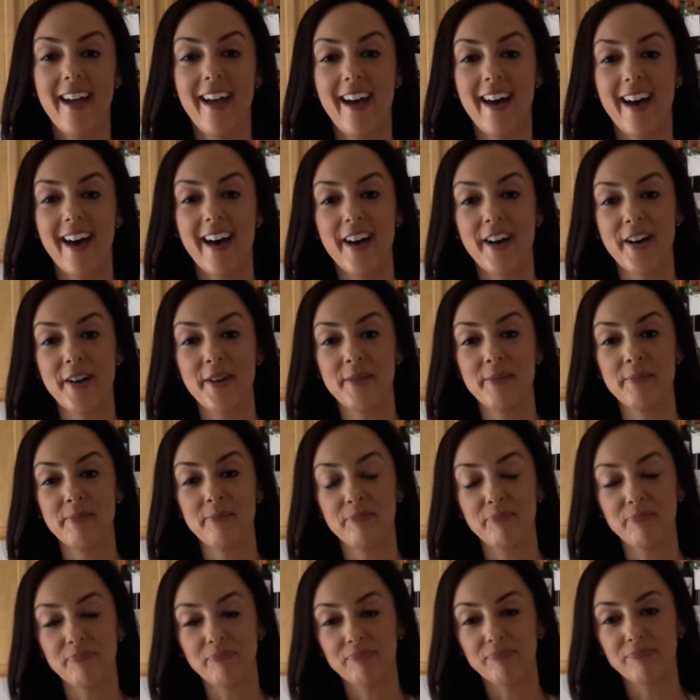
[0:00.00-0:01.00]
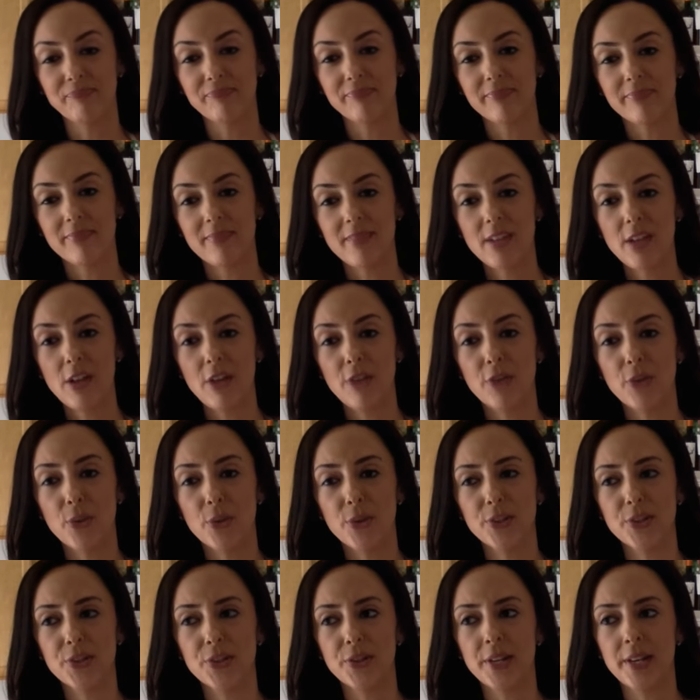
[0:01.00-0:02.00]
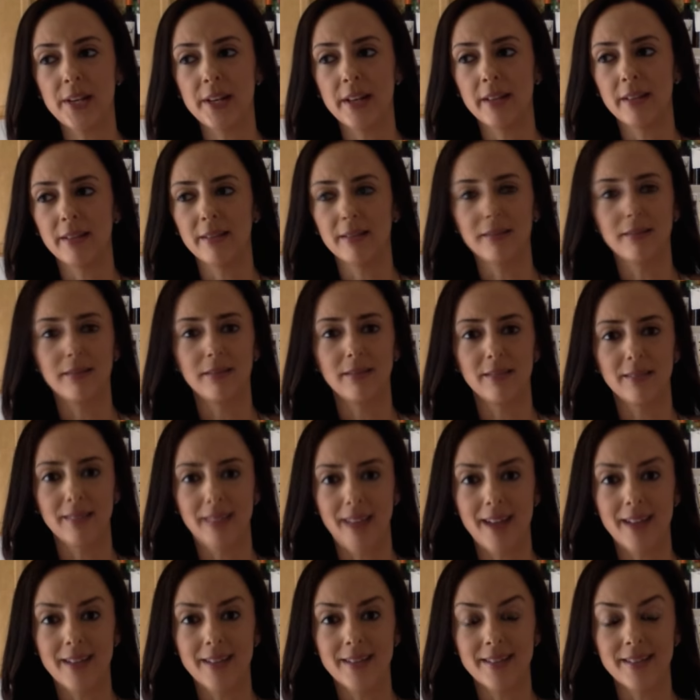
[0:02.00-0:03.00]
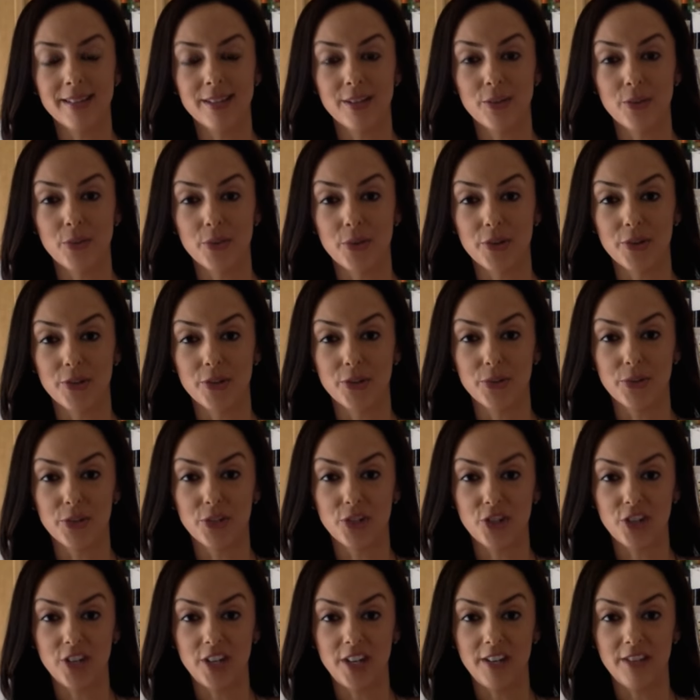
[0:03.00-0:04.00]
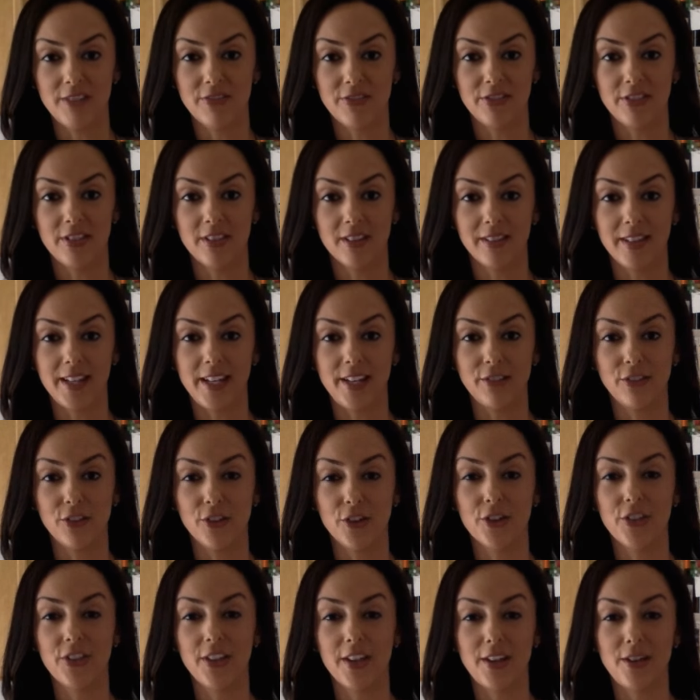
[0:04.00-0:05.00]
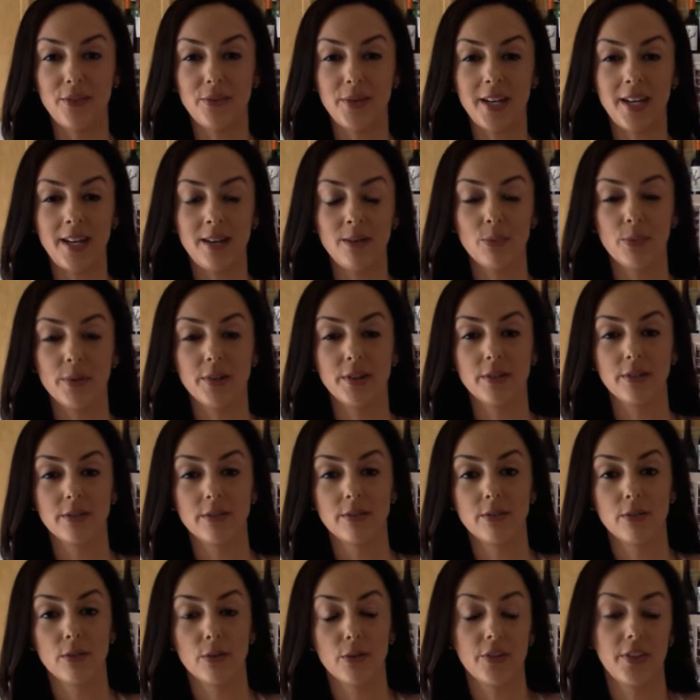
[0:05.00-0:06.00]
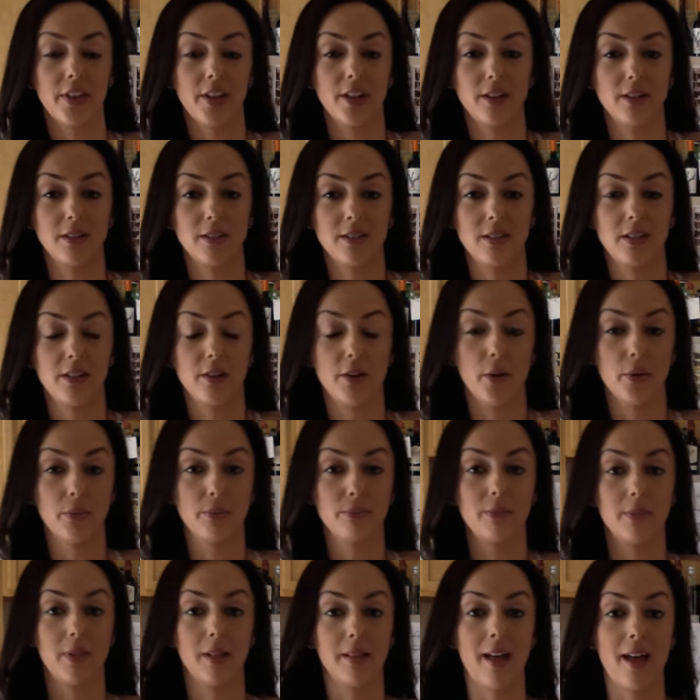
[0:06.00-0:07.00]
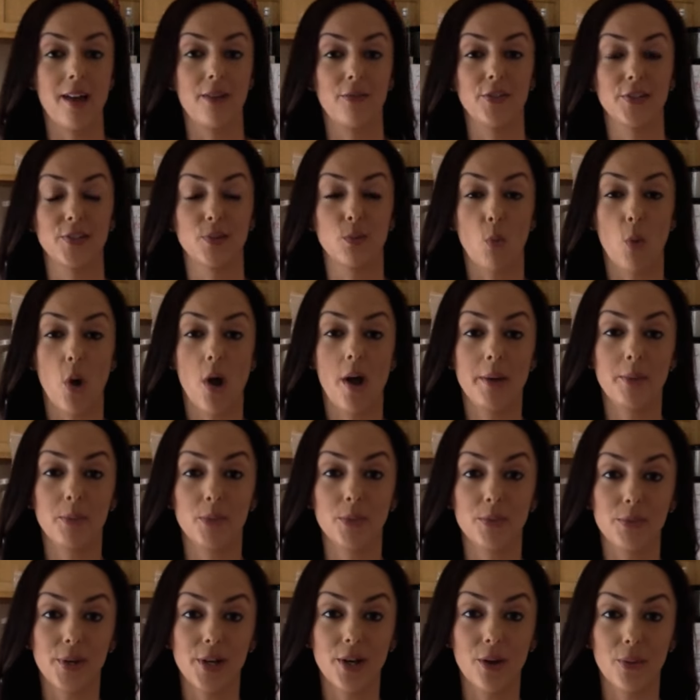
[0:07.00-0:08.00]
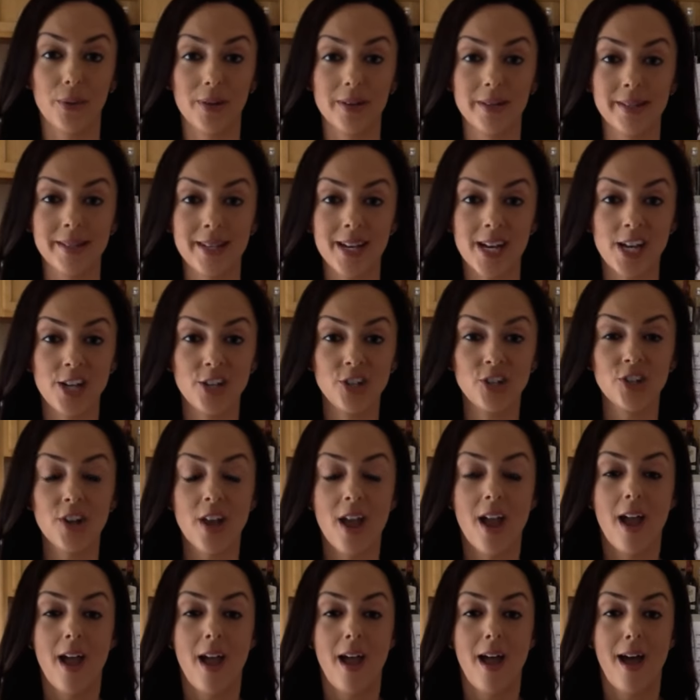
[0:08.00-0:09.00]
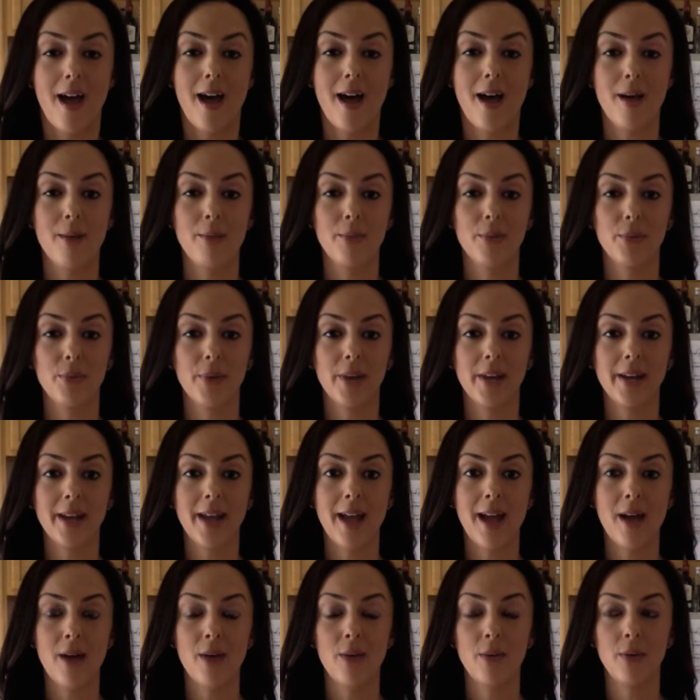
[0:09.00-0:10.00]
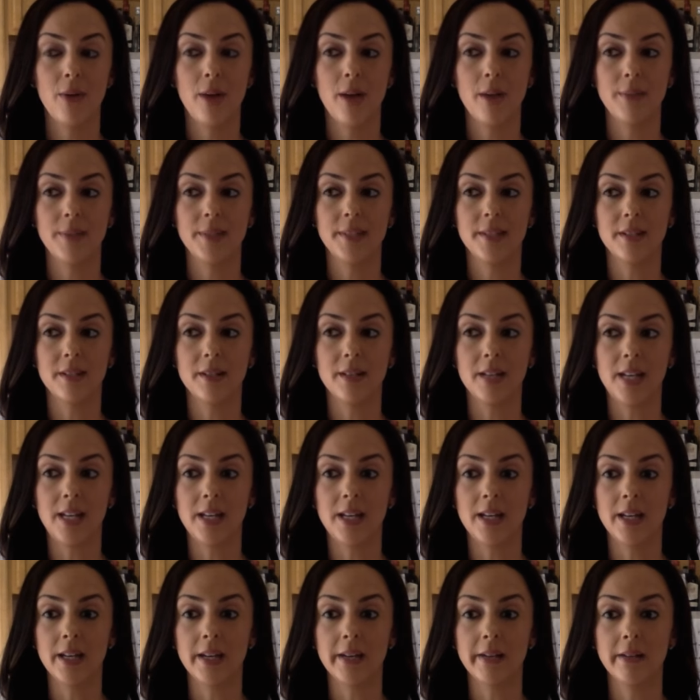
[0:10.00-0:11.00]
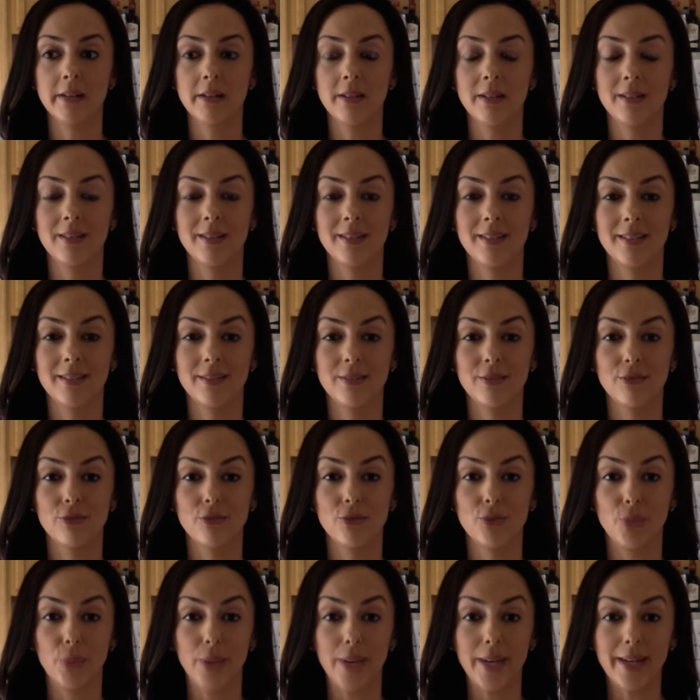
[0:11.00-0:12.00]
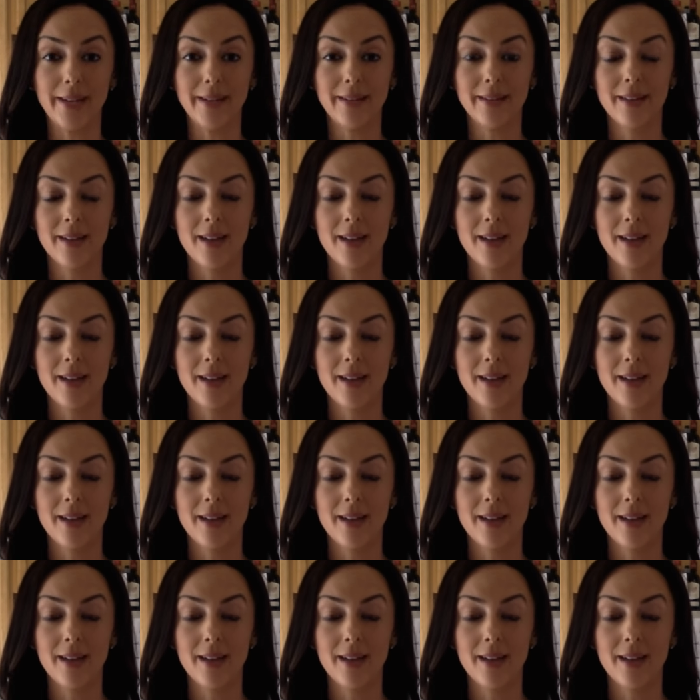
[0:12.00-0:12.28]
Of course, you're eating less in order to achieve the lean look that you need when, or that, you know, a lot of us want when we go on stage. But right now, I'm still eating great.